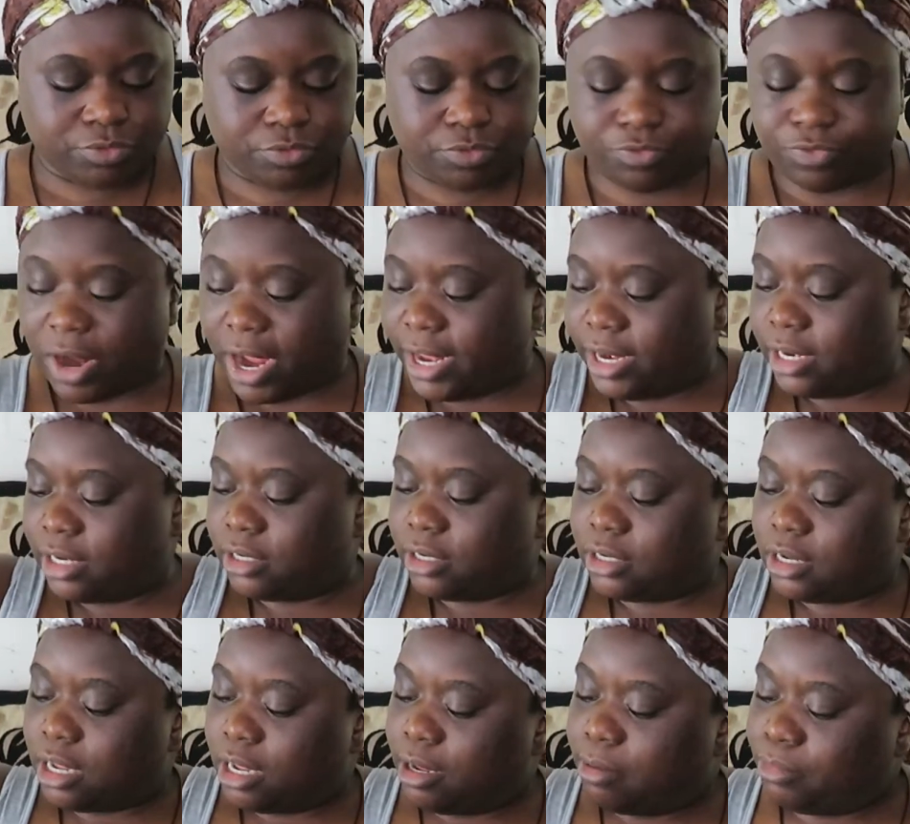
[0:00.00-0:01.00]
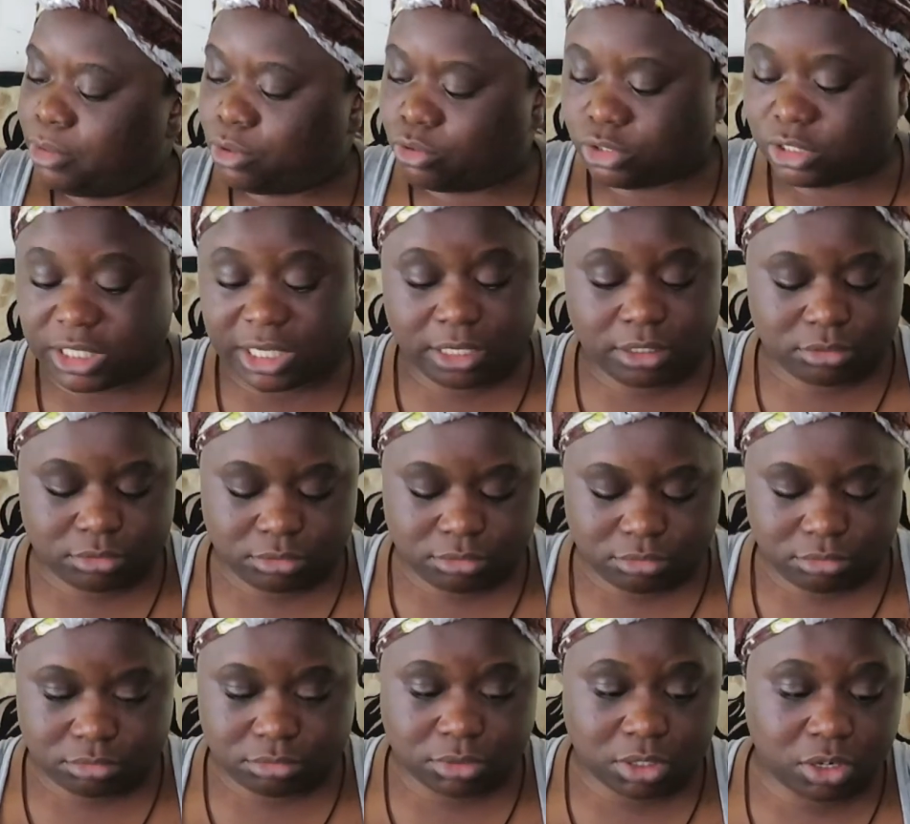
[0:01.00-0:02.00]
refinance um, little thing.
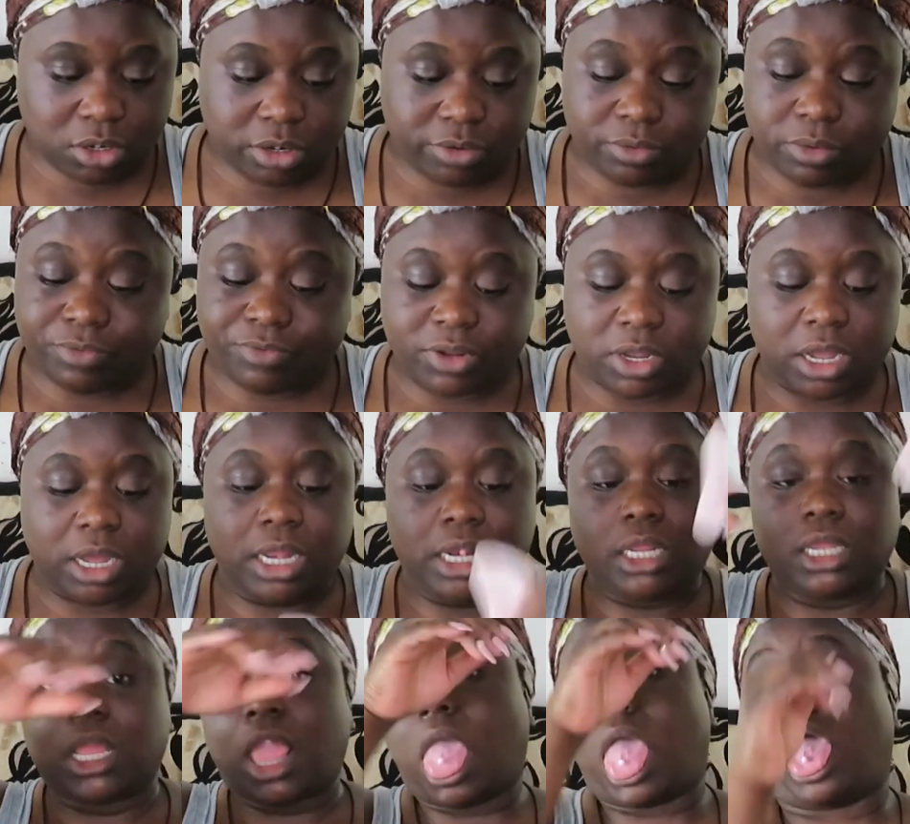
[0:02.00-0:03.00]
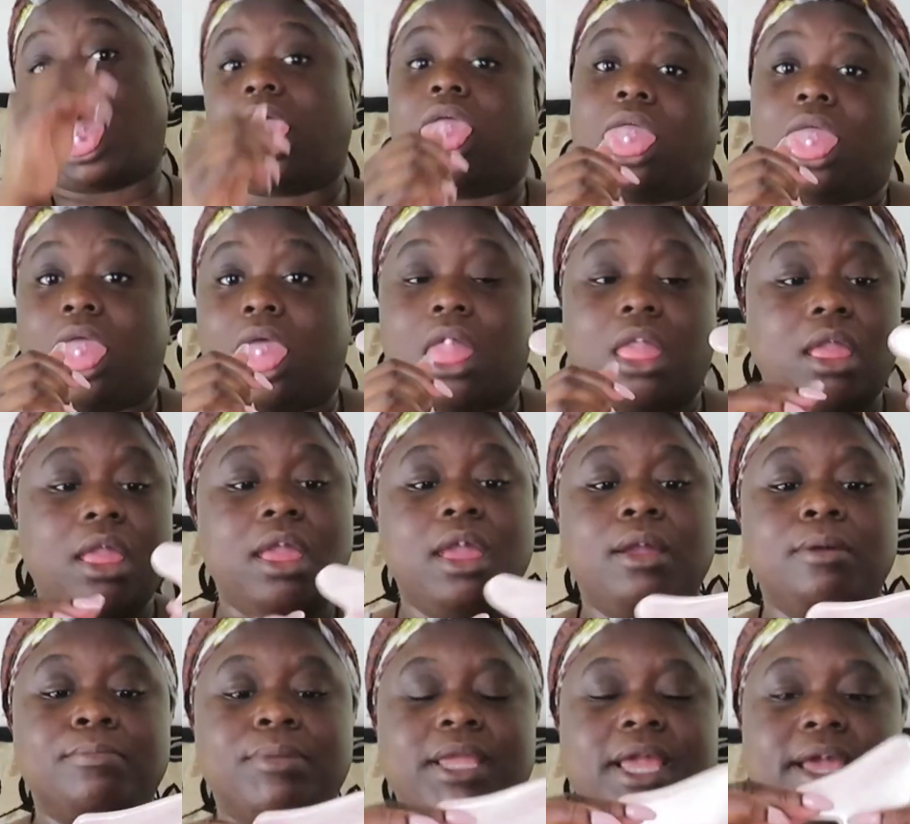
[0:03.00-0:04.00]
I don't know what to call it. but